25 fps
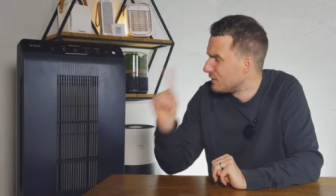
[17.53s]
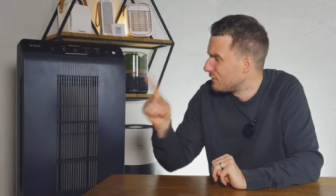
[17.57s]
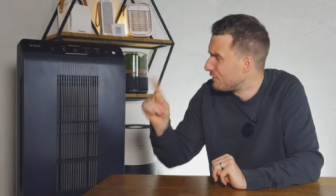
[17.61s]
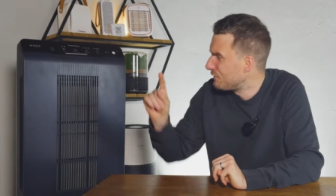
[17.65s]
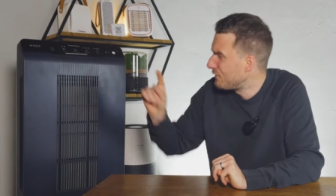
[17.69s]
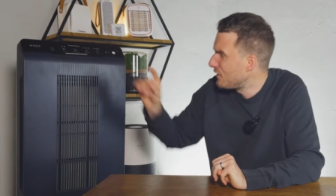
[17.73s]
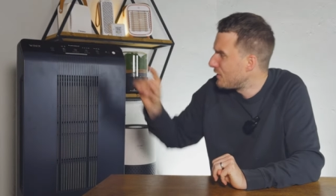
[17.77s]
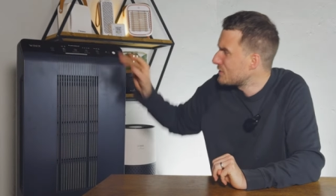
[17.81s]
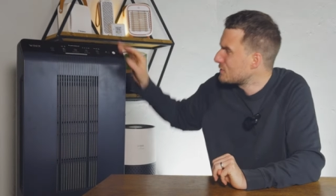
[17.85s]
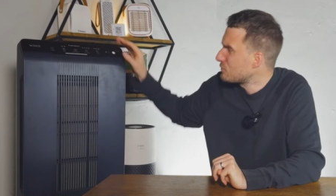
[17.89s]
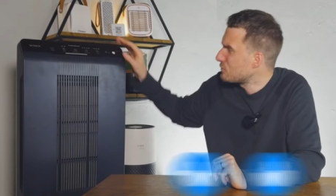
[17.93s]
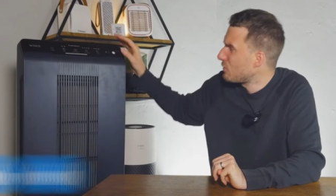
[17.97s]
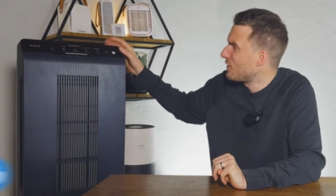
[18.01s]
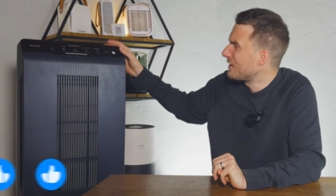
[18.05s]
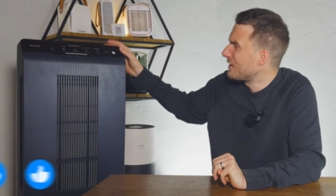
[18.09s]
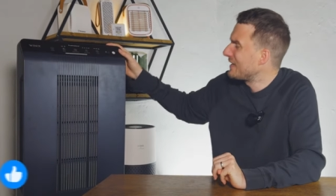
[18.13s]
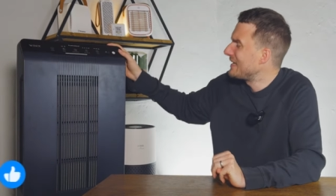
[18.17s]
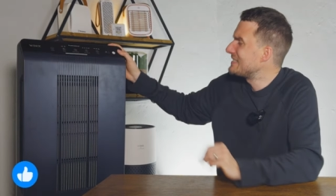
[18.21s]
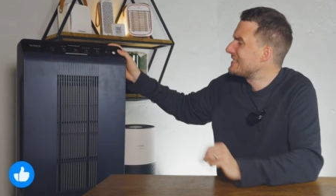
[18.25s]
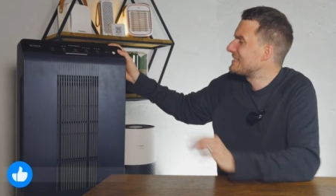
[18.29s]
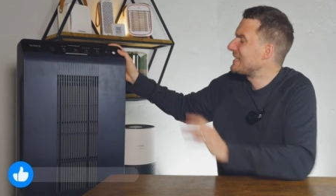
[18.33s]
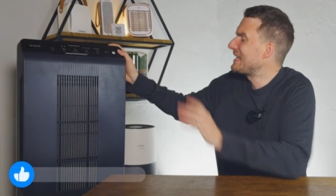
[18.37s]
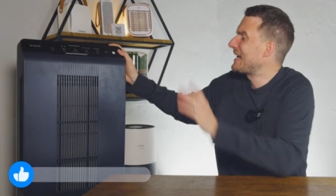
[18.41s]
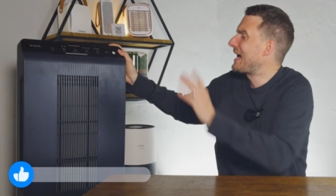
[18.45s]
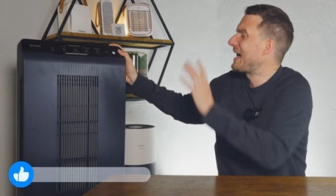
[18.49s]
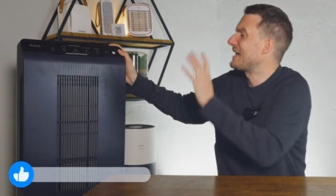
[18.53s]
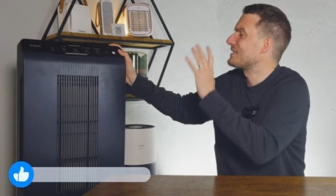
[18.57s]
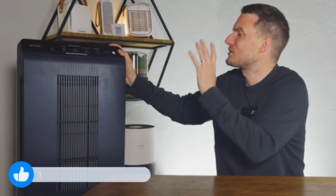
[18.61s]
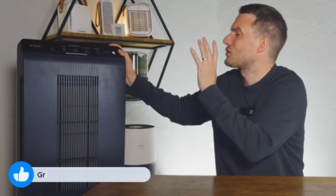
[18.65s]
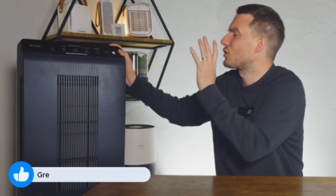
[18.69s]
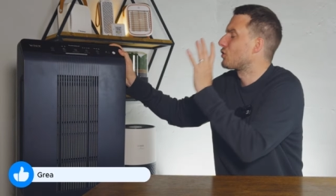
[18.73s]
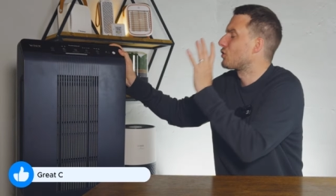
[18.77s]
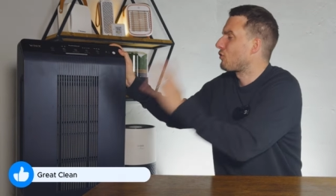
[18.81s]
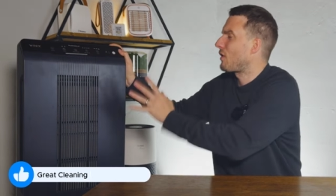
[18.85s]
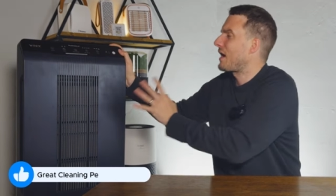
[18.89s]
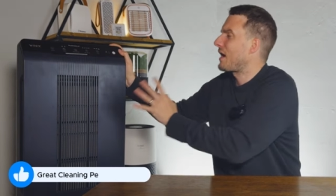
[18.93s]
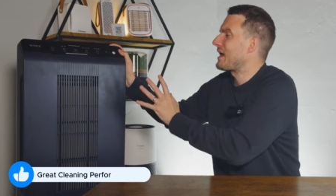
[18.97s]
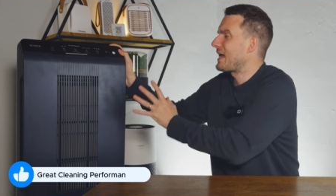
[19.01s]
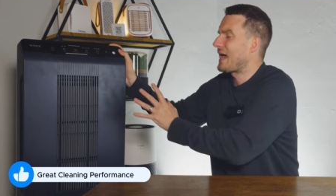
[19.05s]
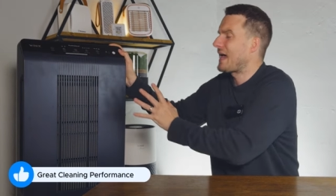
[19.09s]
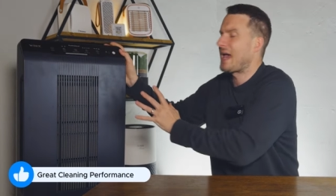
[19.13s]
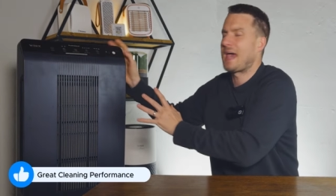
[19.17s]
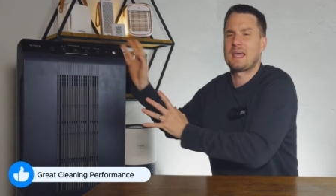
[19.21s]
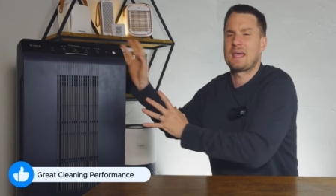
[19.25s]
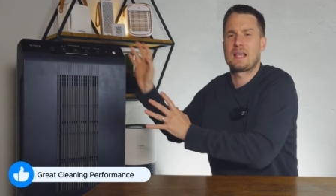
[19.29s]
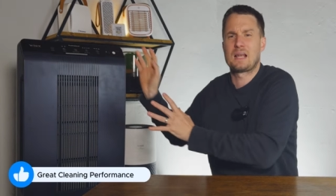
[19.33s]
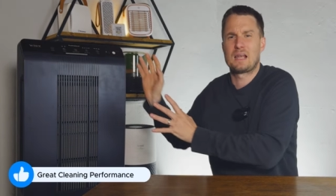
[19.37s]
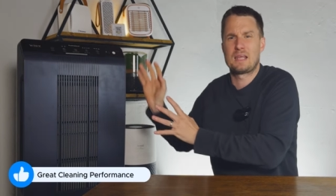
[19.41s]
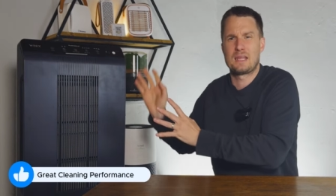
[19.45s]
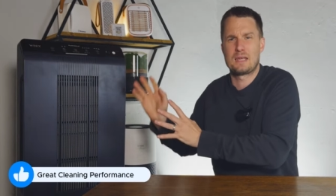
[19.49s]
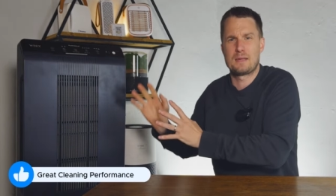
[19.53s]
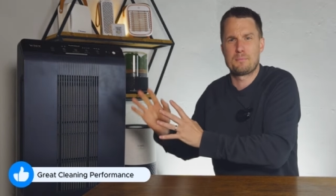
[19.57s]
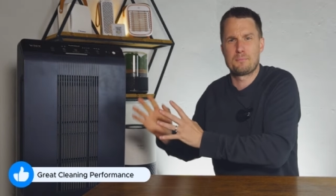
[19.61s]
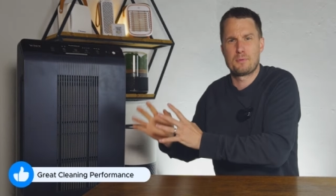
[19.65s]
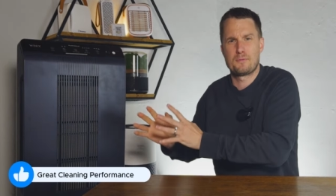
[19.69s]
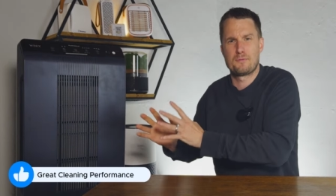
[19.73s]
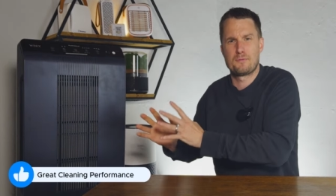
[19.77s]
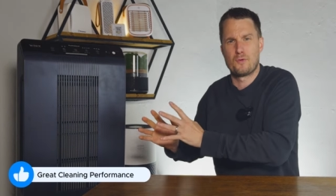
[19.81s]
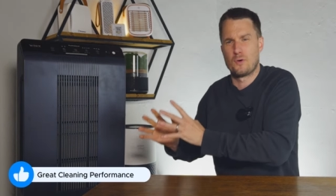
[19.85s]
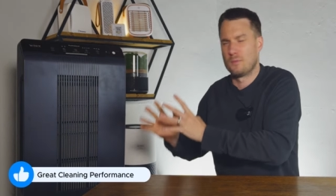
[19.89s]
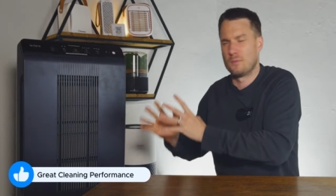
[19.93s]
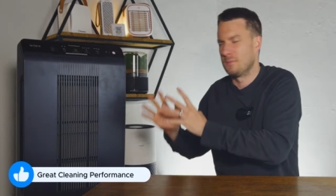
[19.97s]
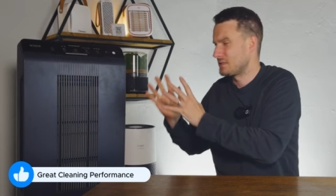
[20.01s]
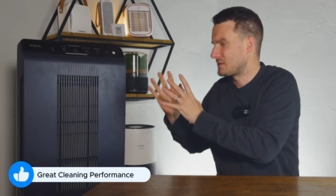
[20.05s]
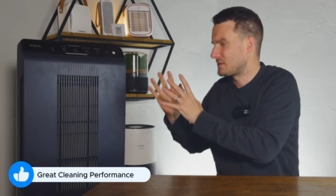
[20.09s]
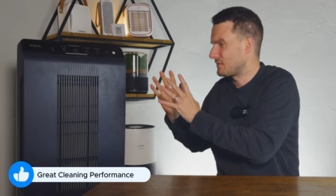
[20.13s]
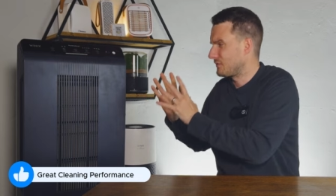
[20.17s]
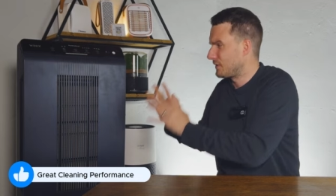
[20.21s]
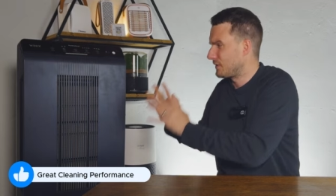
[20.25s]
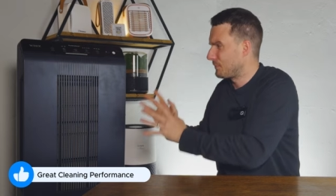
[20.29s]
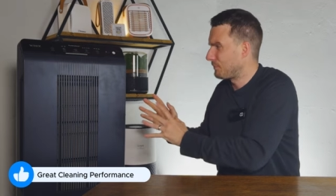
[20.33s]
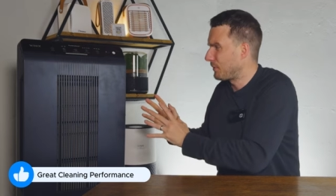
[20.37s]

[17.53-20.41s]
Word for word: The first one is it has great air cleaning performance for the